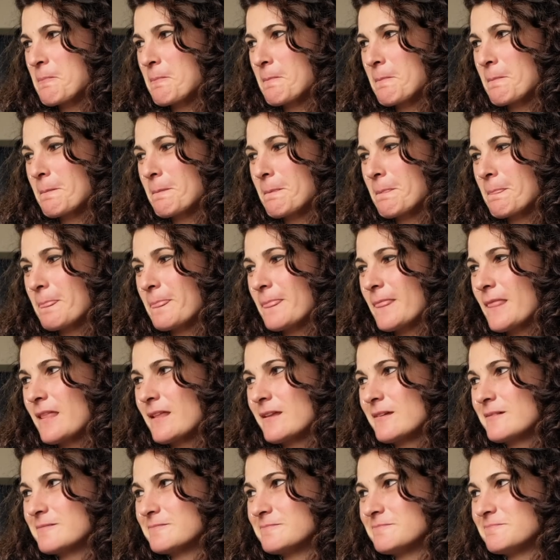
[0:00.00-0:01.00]

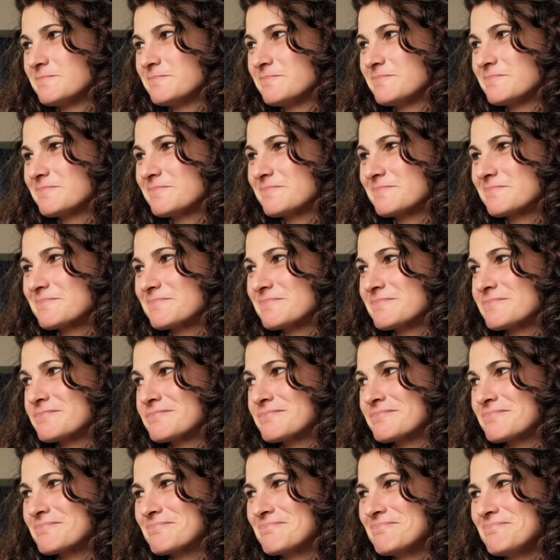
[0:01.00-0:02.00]

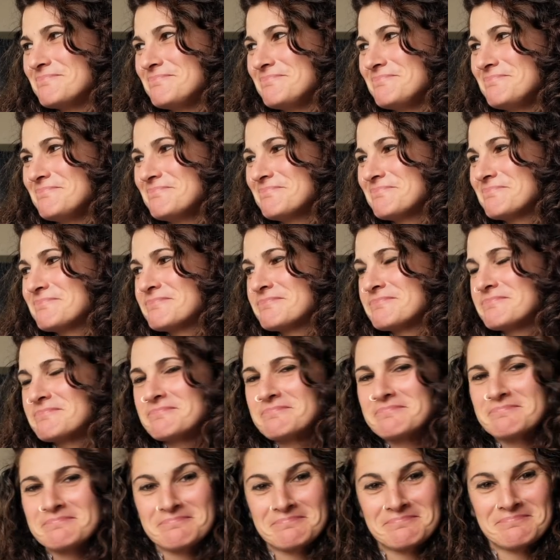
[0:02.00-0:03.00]

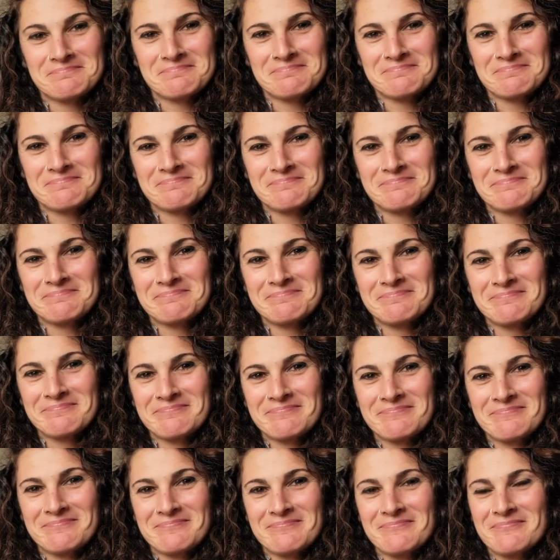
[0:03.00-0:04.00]

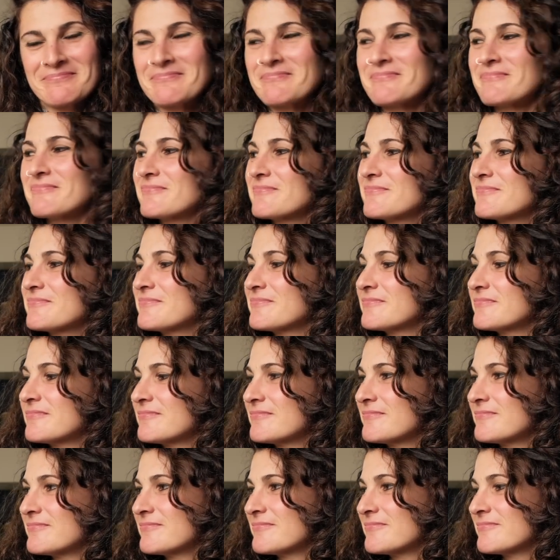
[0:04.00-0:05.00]

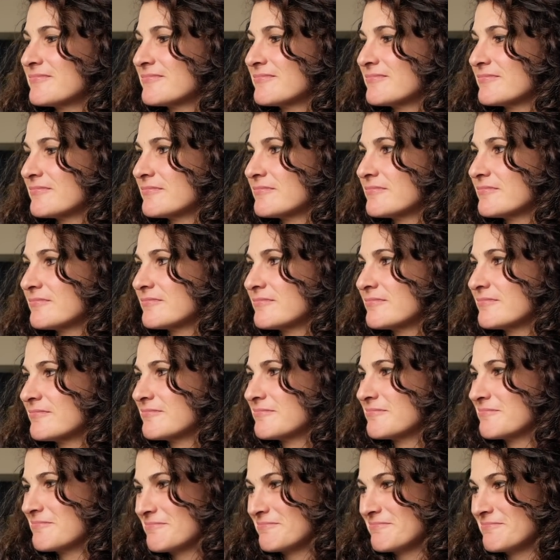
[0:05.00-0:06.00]

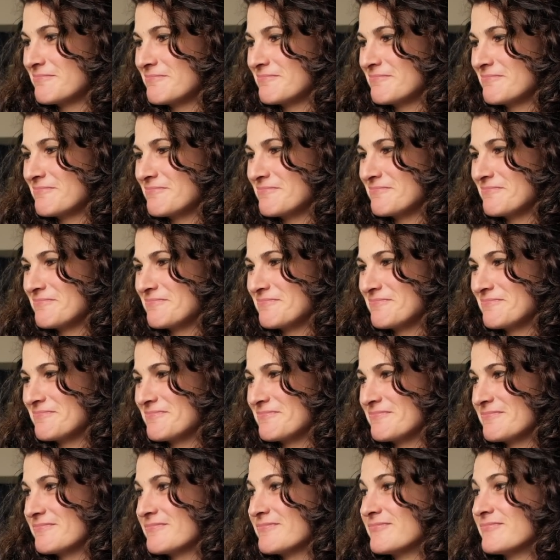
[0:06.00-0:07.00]

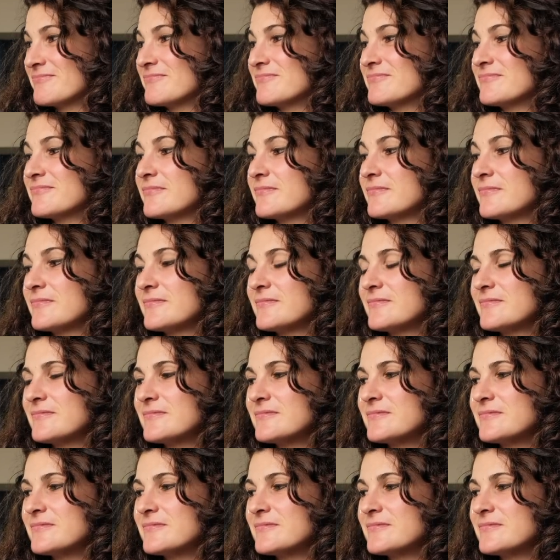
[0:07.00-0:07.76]
The person shown says nothing.